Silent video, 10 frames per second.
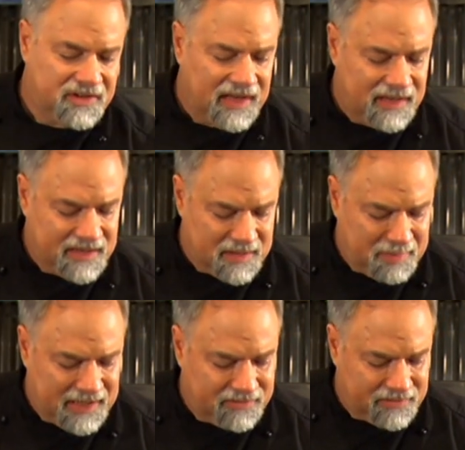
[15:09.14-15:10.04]
more
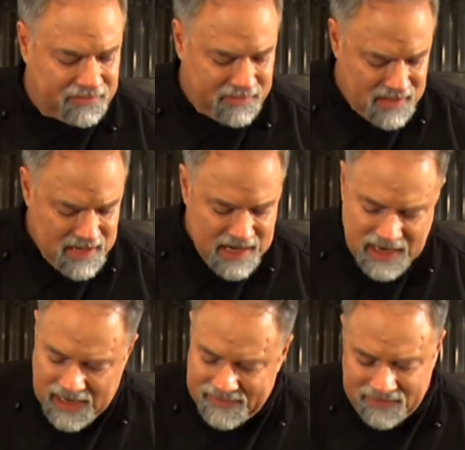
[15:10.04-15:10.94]
delicate pieces.
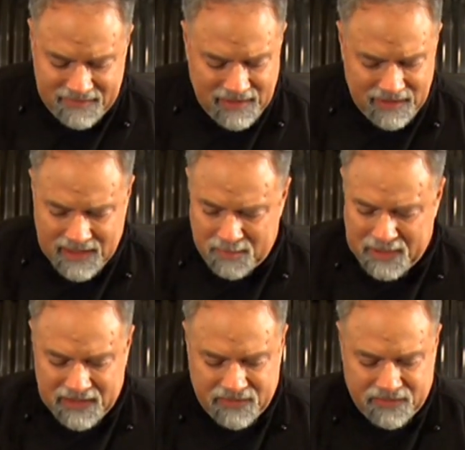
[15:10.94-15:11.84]
And these
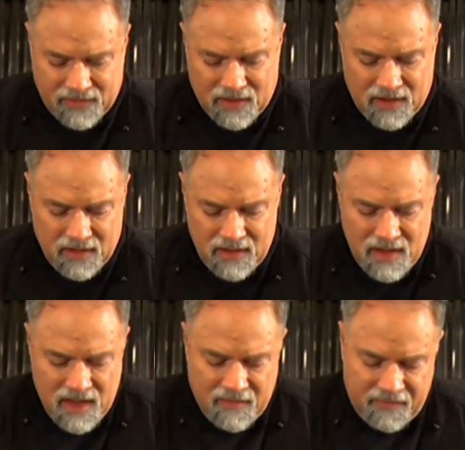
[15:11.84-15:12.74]
delicate pieces are
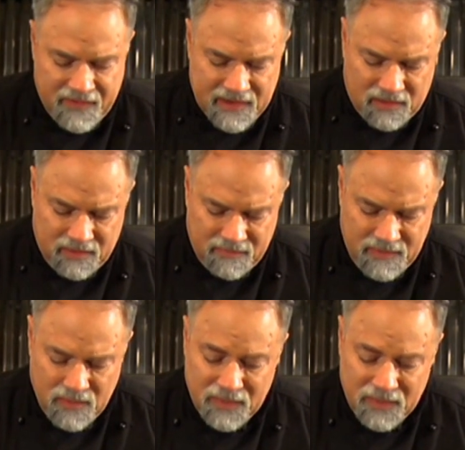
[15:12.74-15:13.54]
fennel,